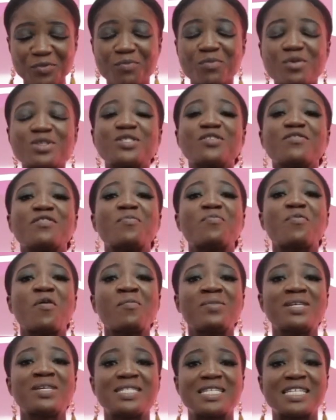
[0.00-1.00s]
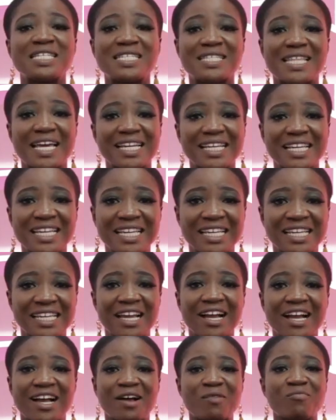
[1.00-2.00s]
most of the promises that
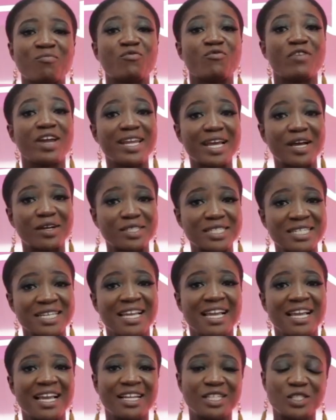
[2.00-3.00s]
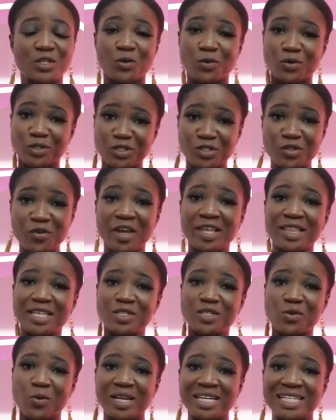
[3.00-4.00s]
he read out during
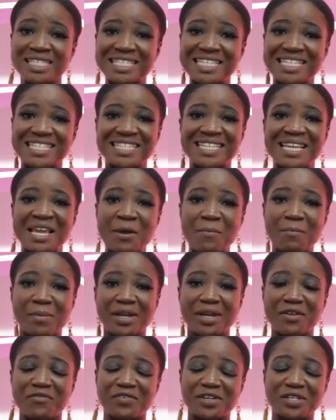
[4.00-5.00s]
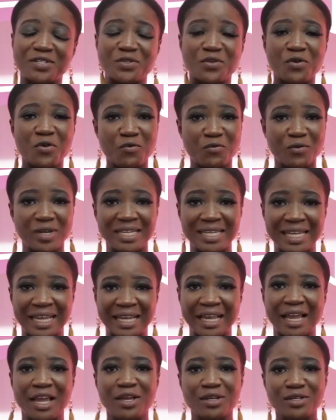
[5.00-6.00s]
the 2016 manifesto
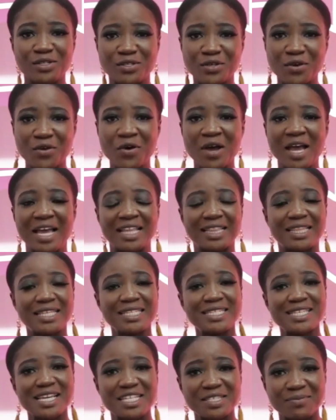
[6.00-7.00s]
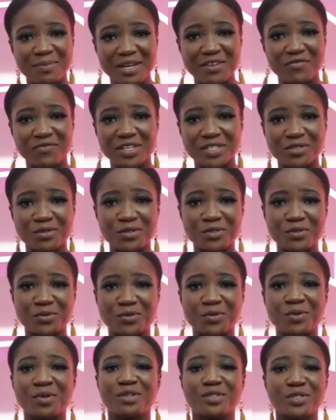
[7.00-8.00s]
reading. So this year's manifesto
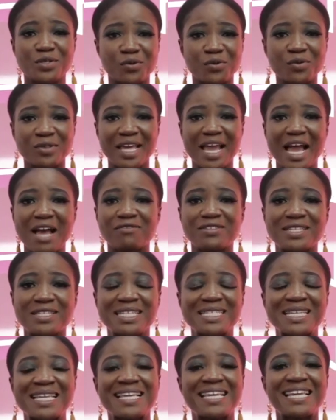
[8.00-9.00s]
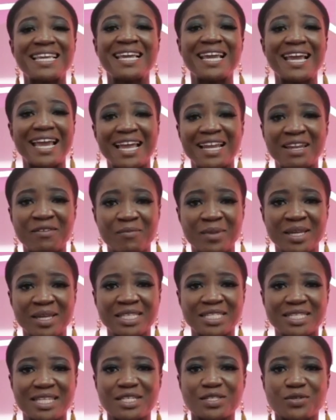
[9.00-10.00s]
too, they have certain key
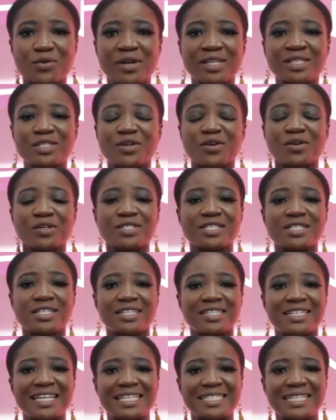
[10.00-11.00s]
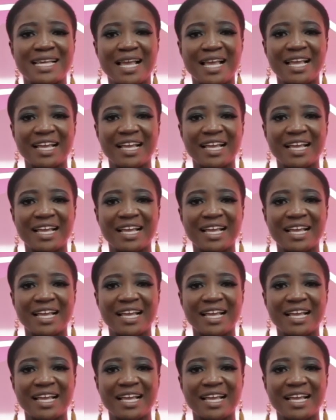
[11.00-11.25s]
elements that's going to consolidate